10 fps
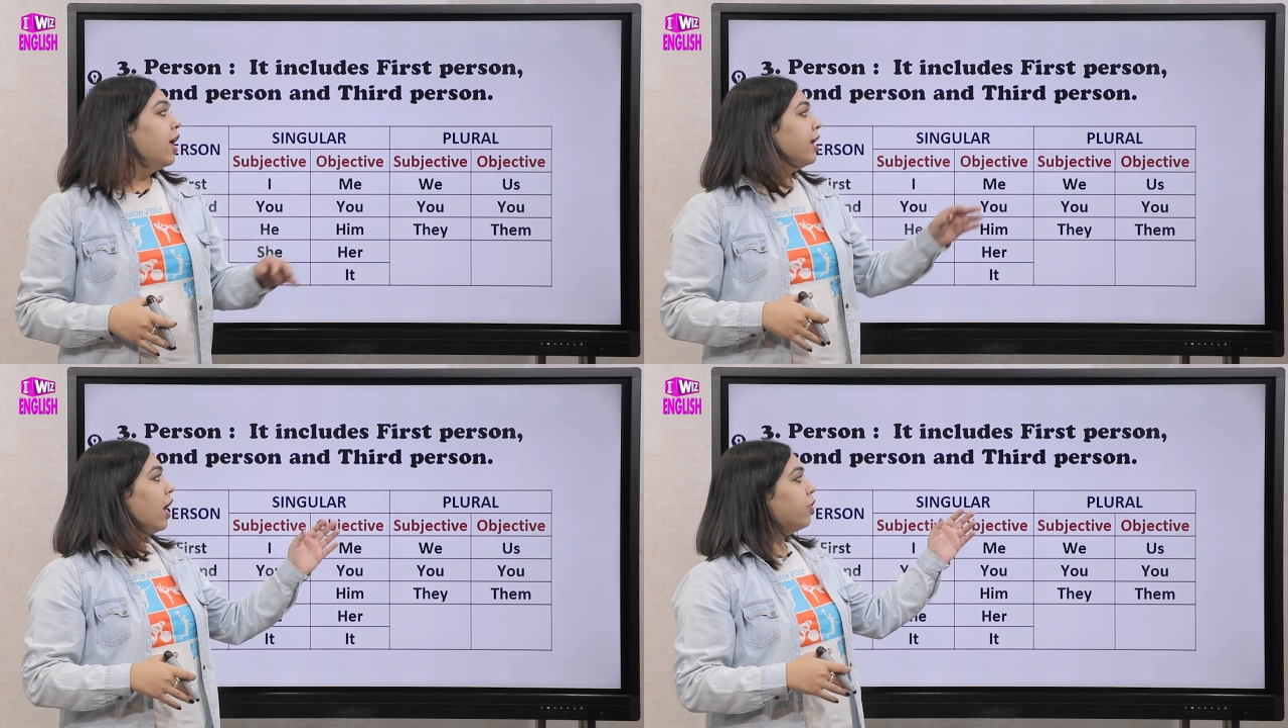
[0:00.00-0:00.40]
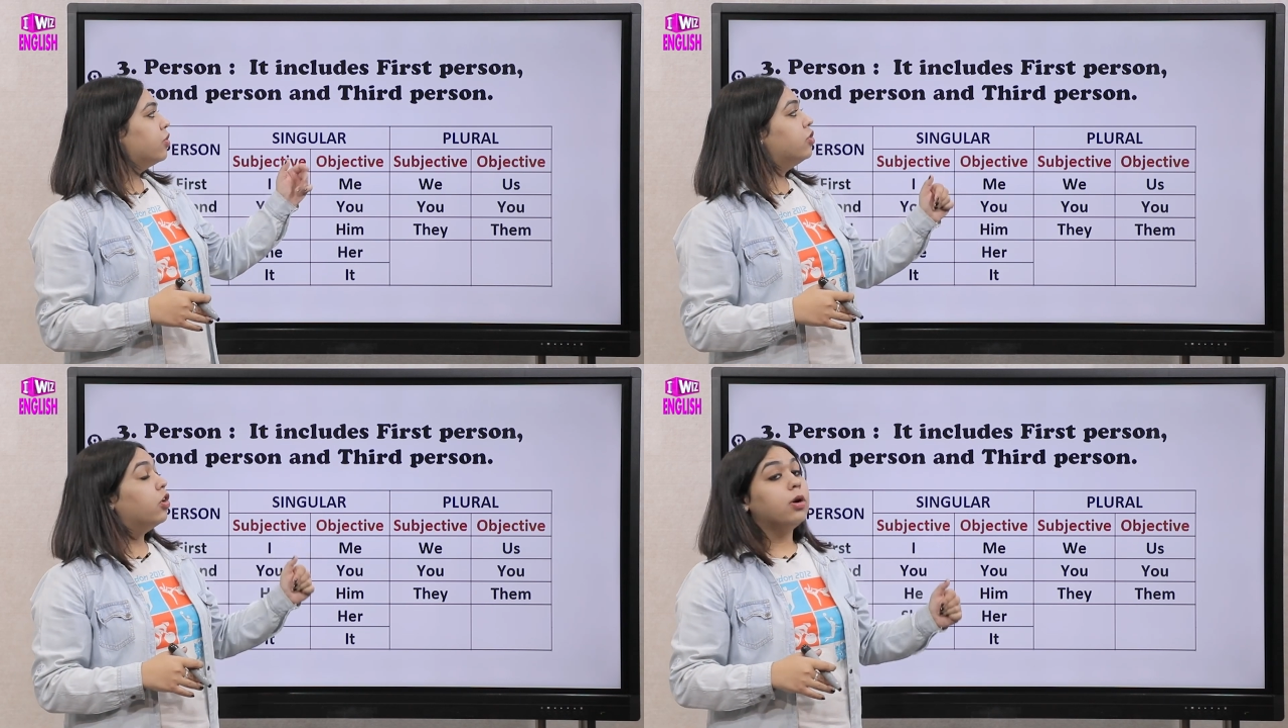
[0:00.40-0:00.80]
Now,
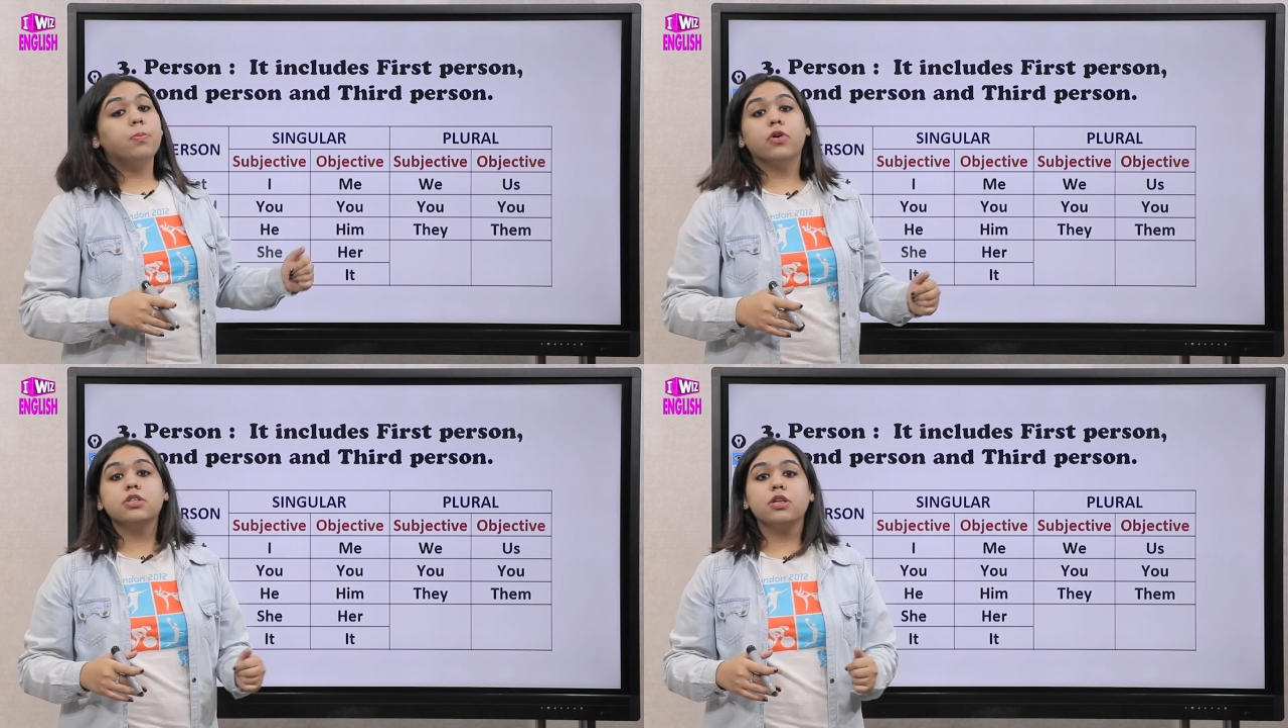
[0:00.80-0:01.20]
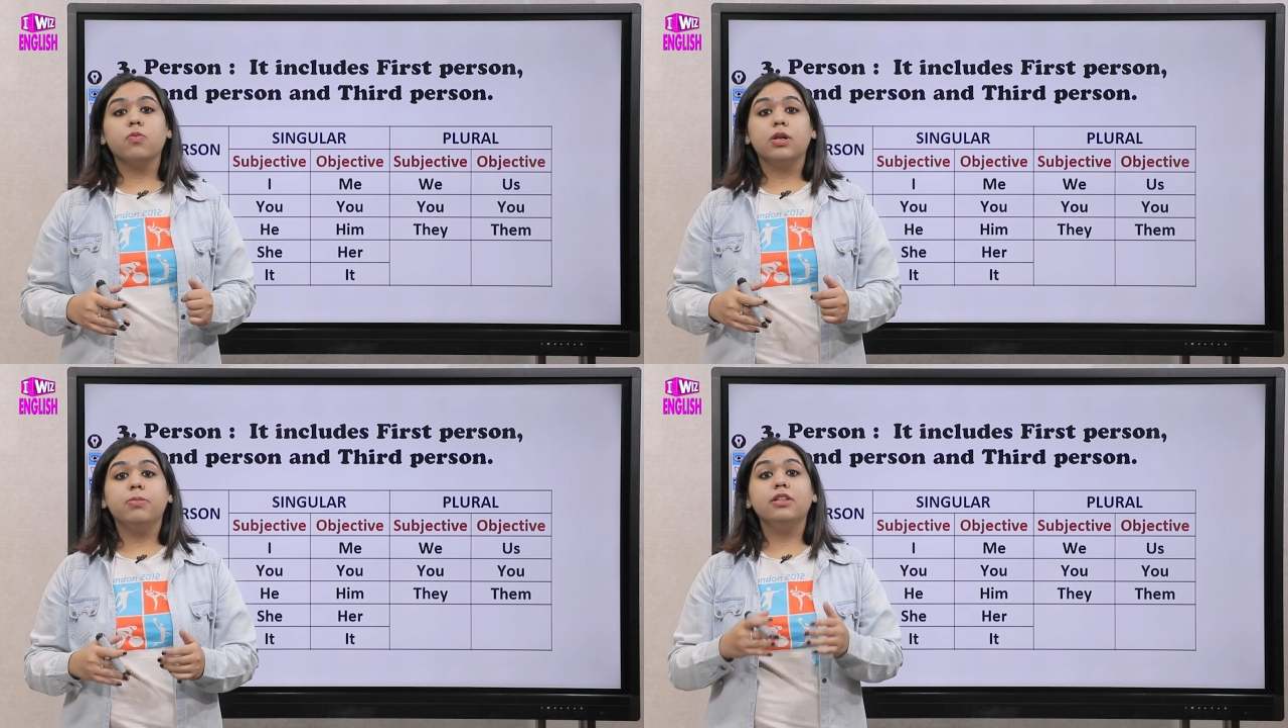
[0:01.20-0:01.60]
the third person
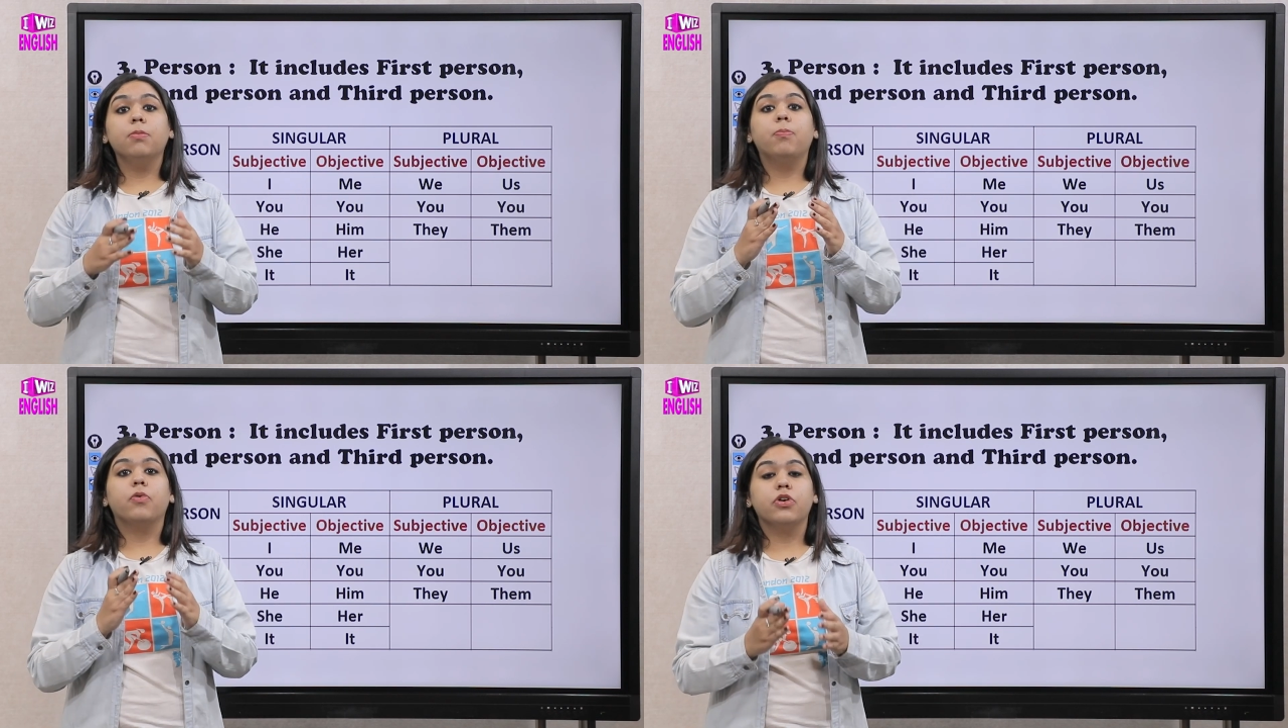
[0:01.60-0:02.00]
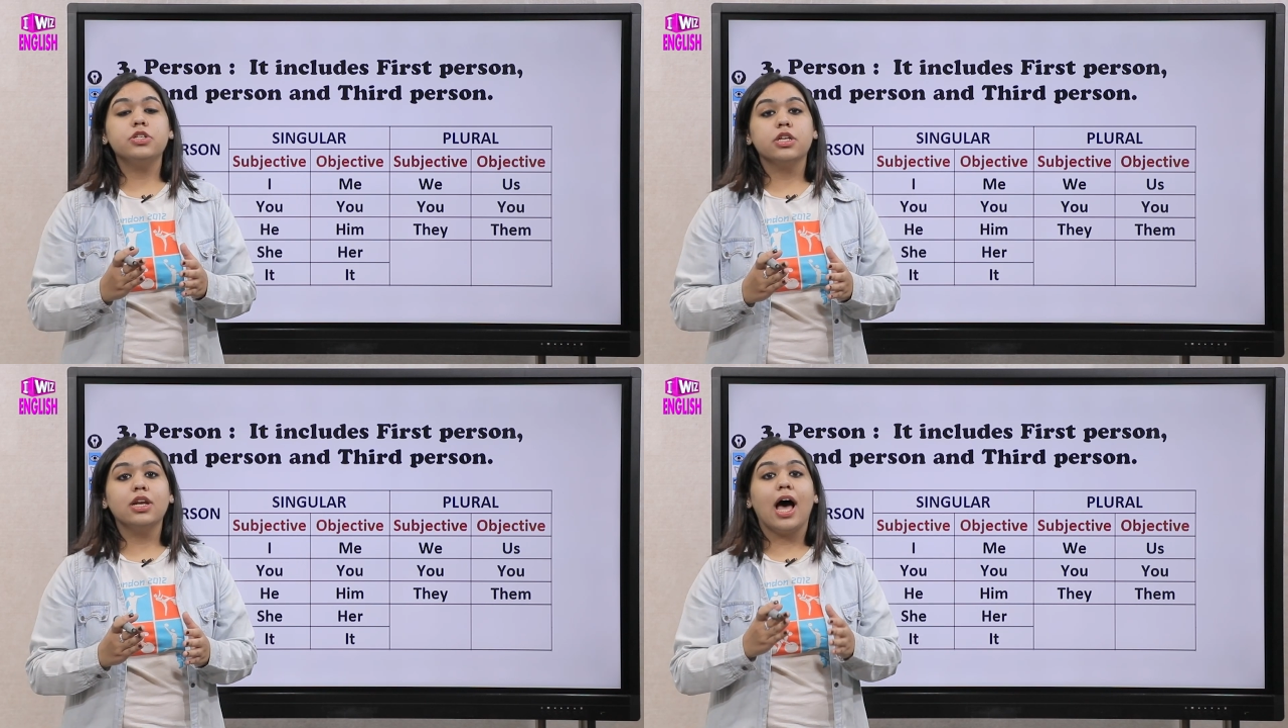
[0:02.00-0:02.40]
will be the
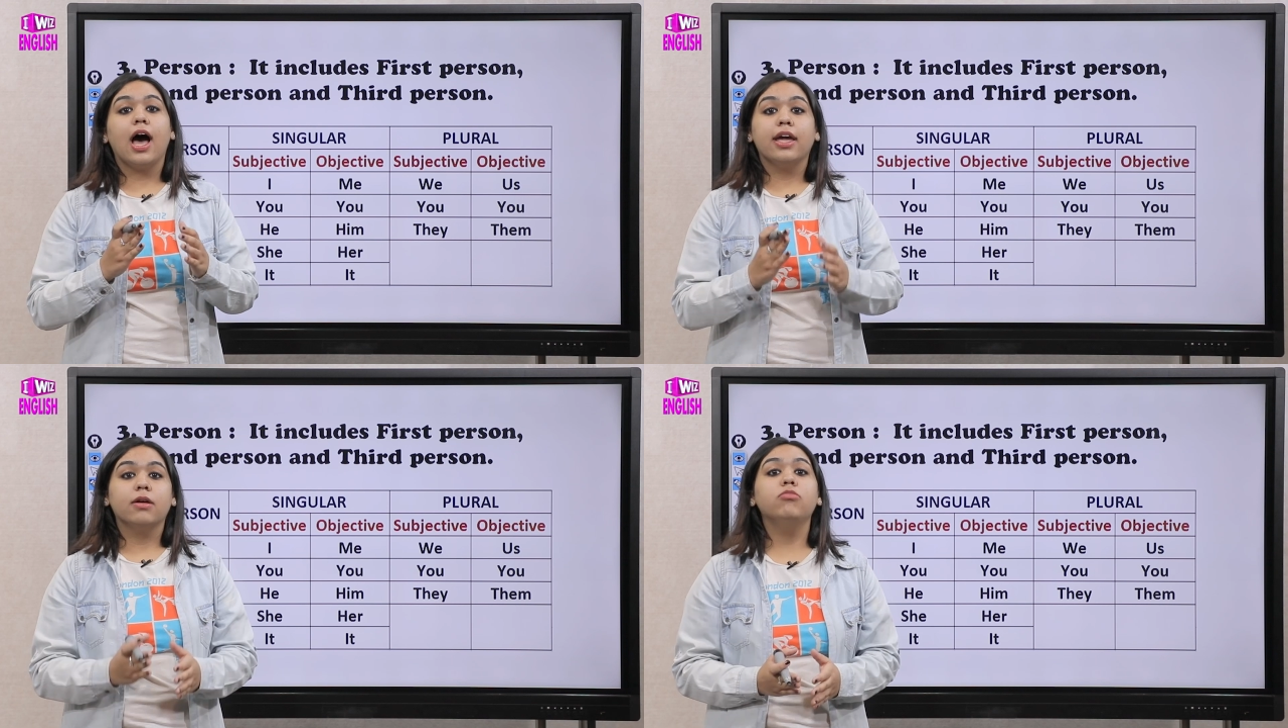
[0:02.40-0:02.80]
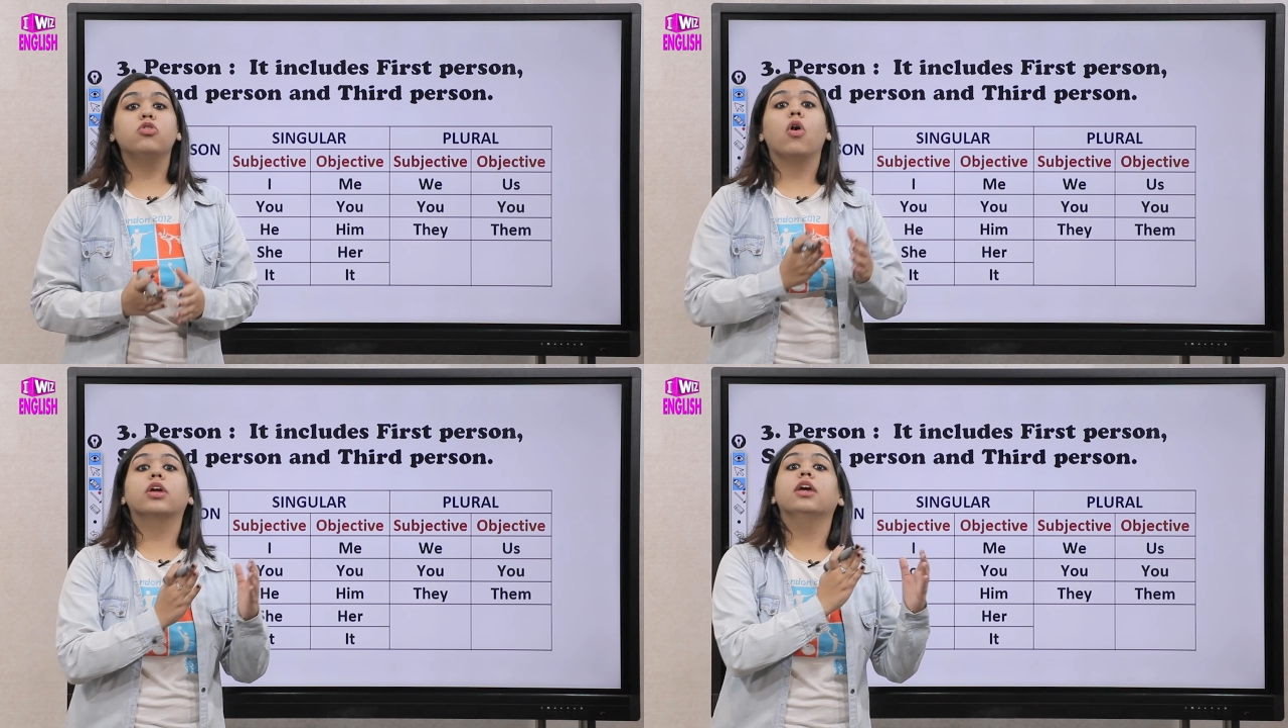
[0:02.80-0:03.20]
person I am
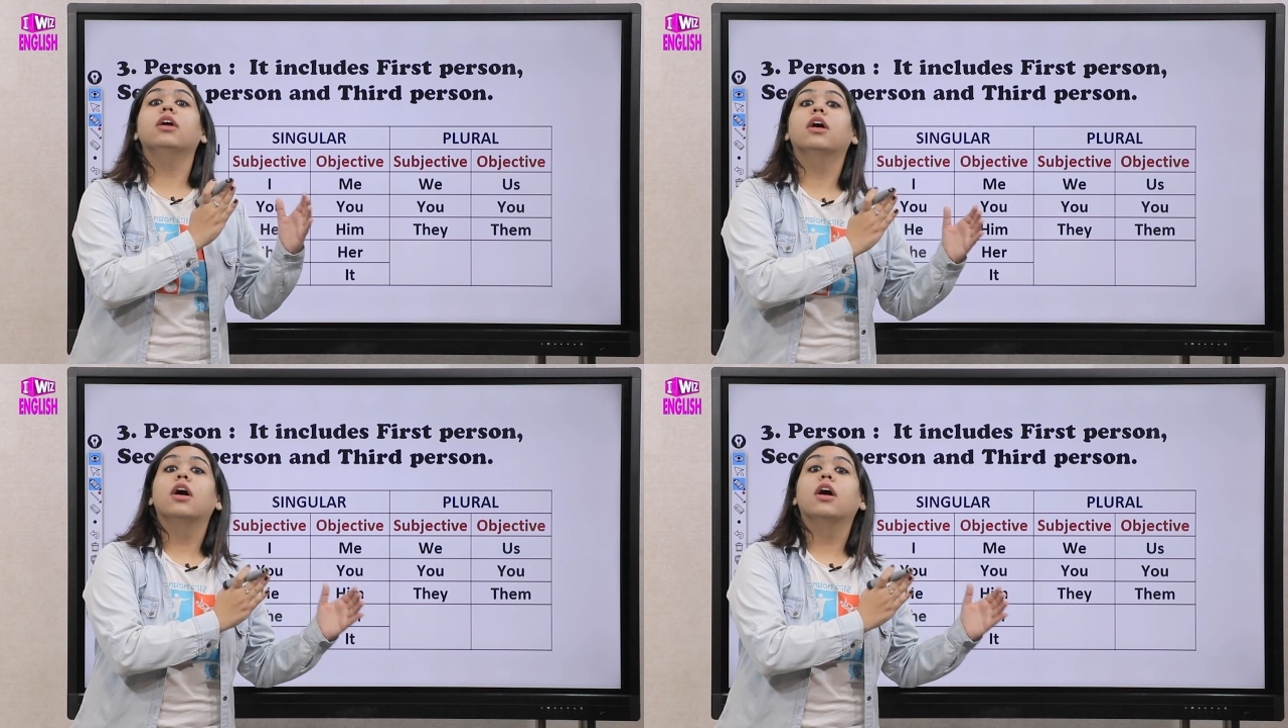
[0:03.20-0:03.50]
talking